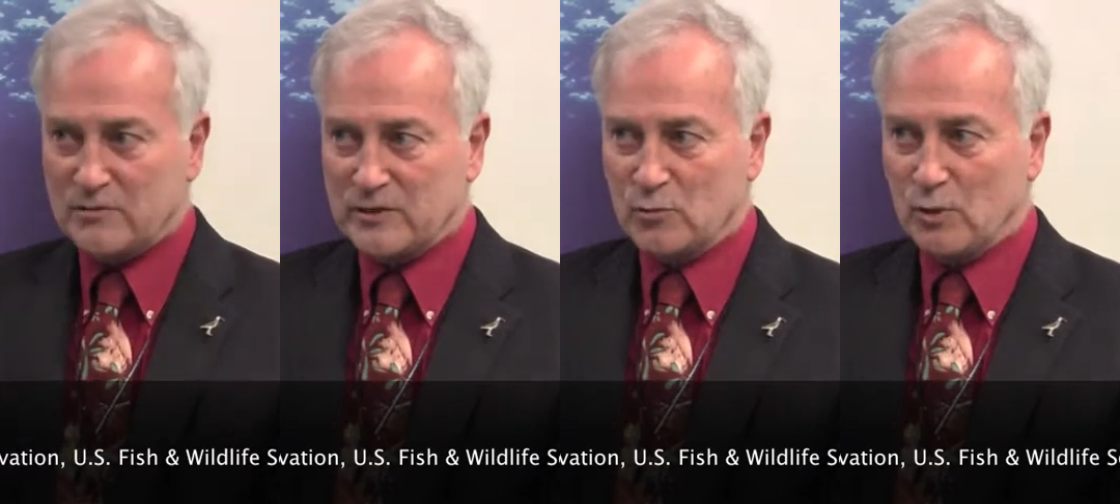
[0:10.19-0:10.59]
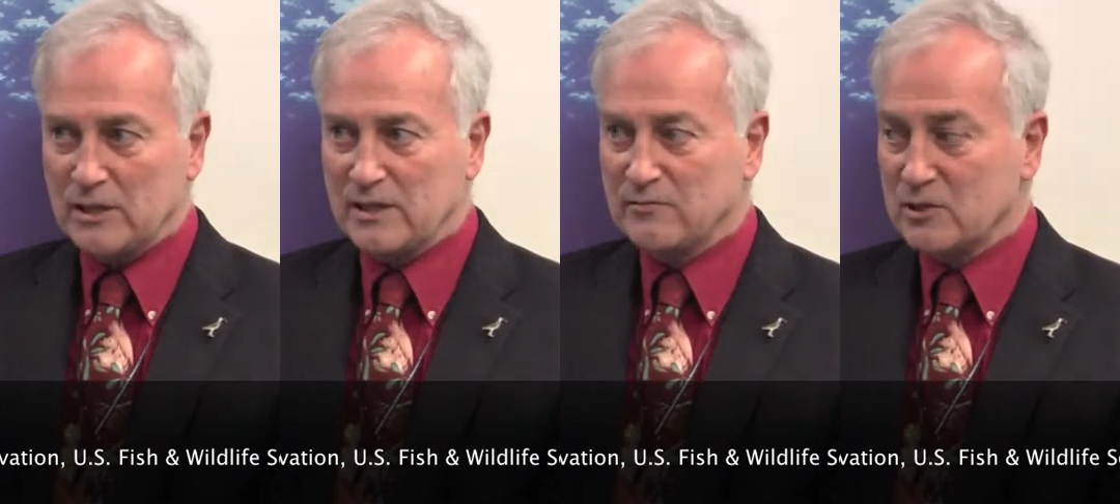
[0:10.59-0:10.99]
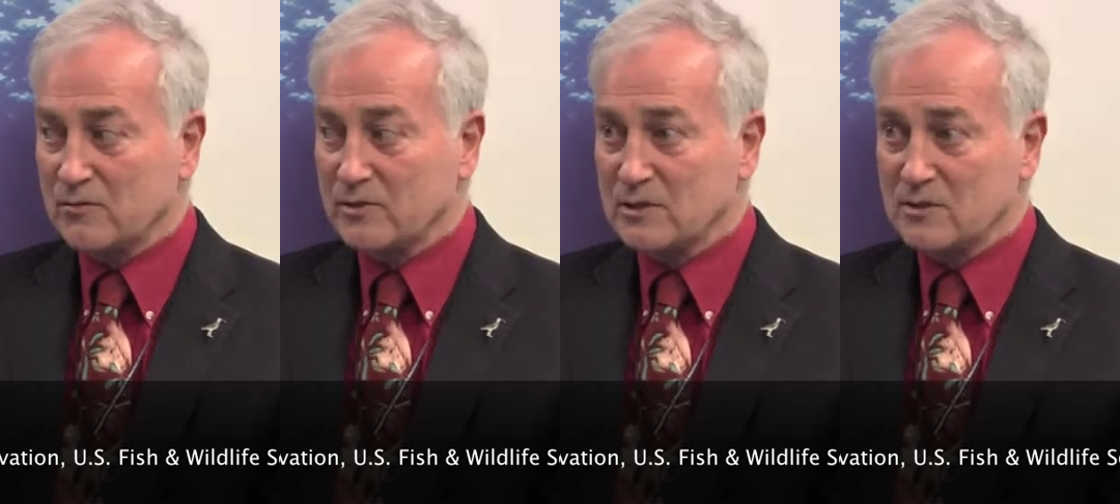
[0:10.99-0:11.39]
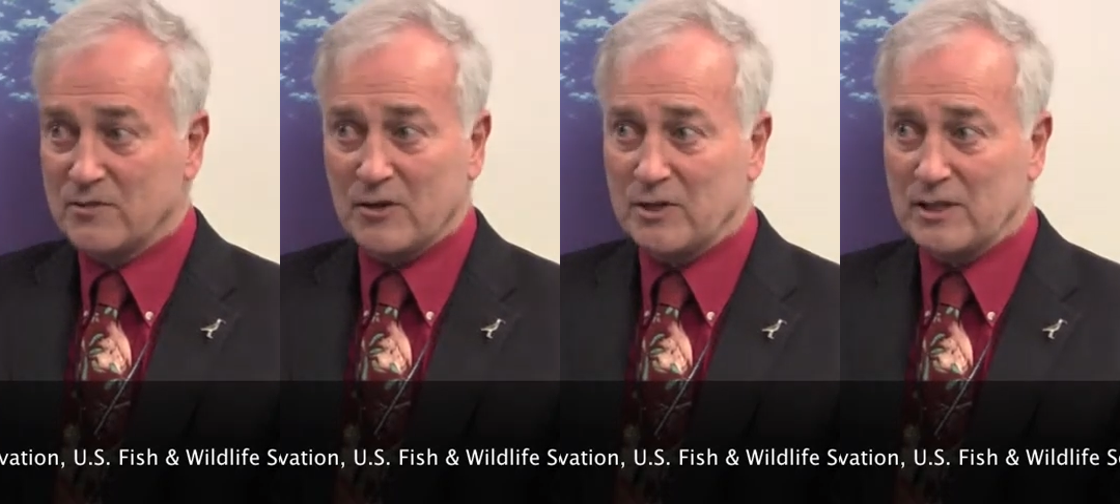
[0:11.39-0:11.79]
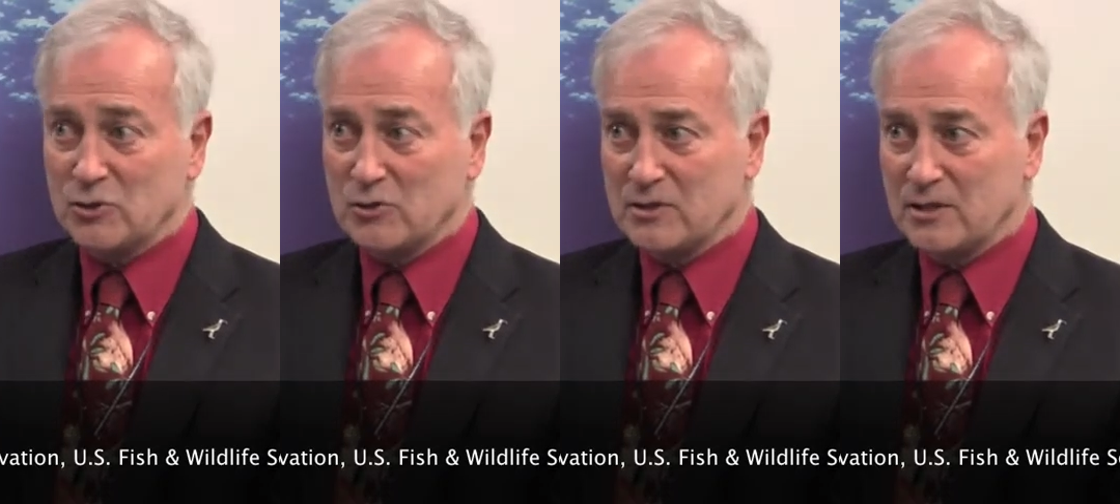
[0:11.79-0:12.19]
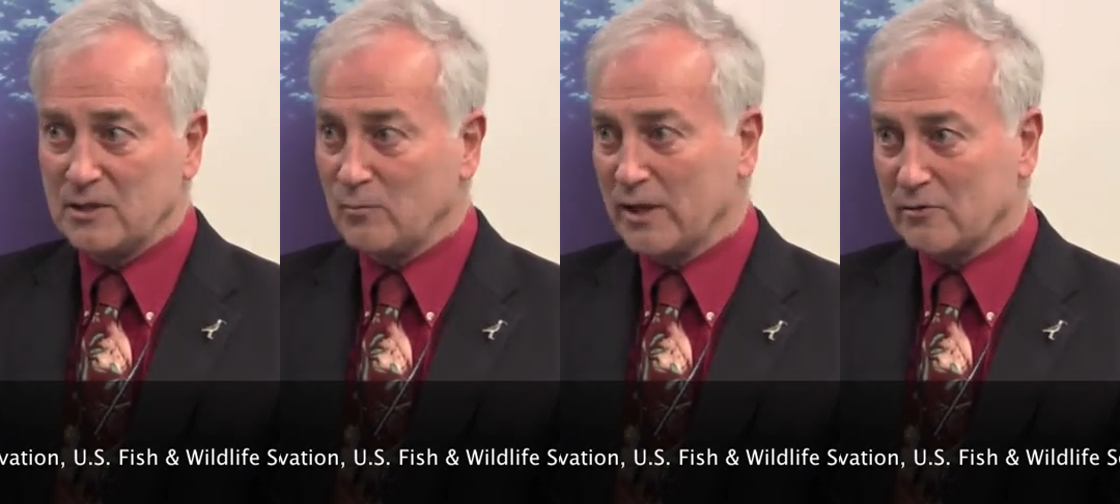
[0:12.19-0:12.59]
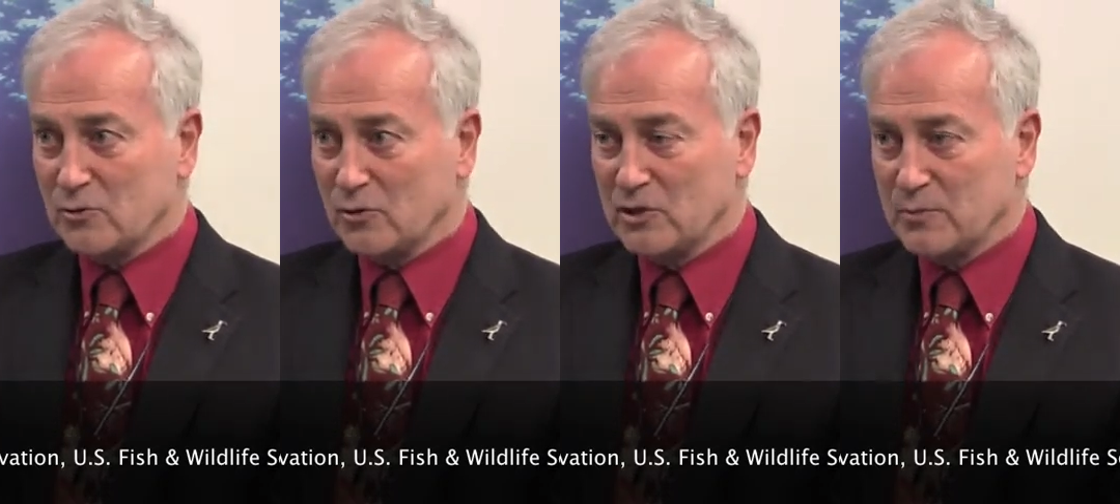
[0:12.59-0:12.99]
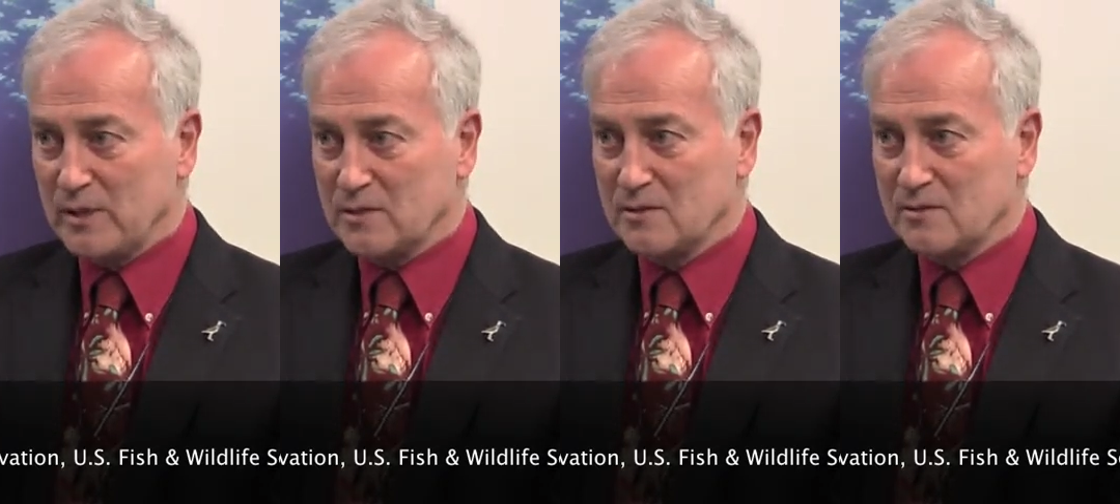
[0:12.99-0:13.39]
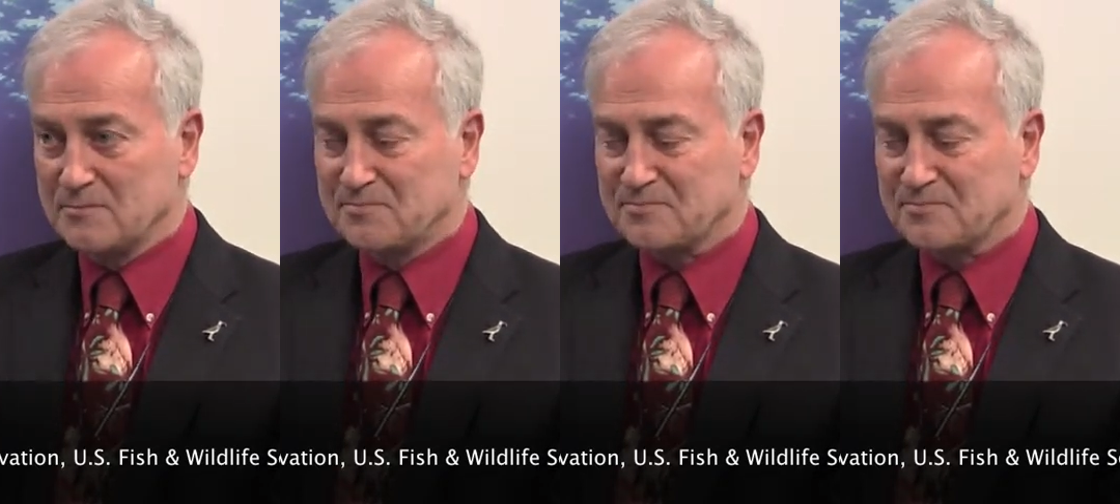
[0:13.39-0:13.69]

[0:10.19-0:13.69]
Fish and Wildlife Service, is very interested in migratory species.